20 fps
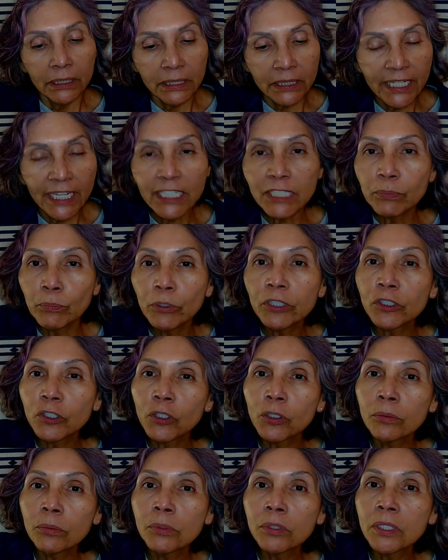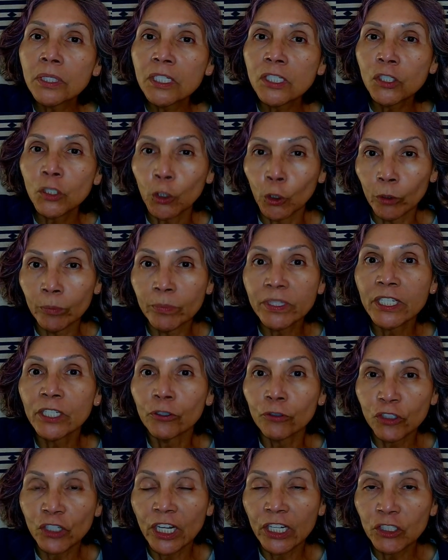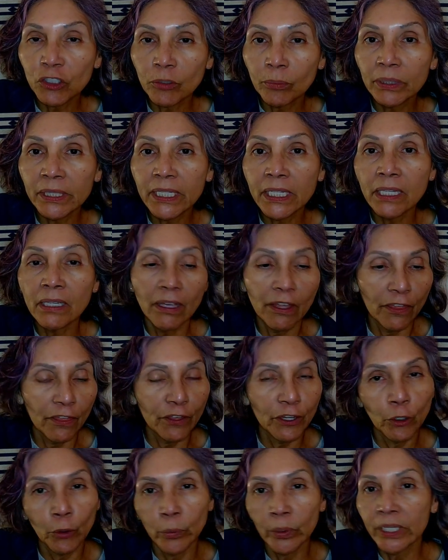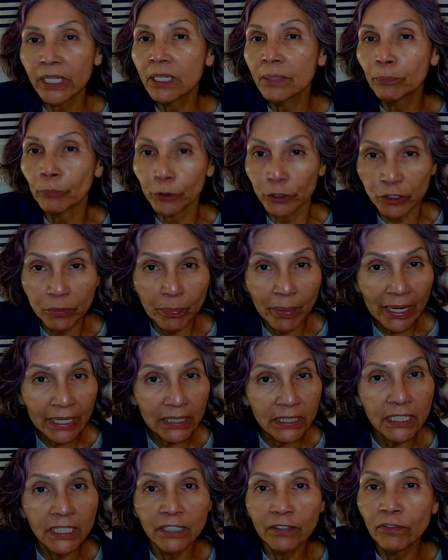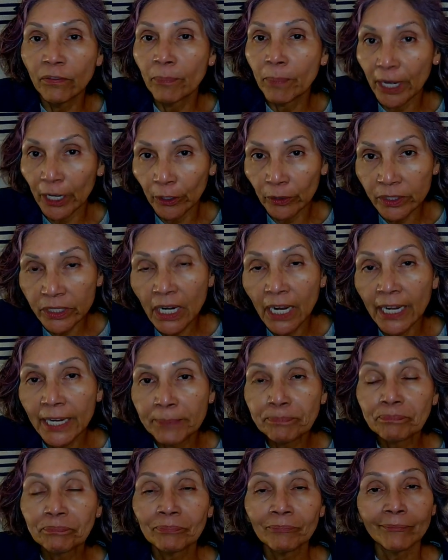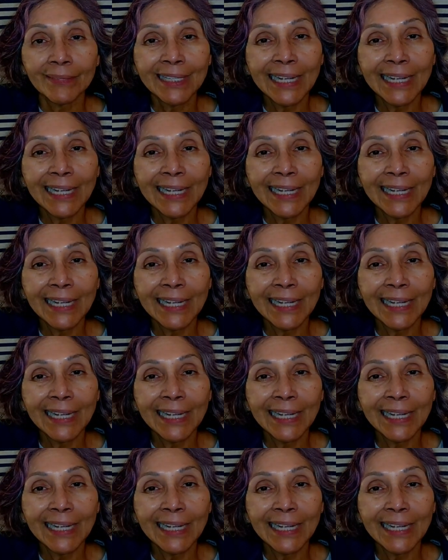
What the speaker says: Textbooks use these terms interchangeably: theory, perspective, paradigm.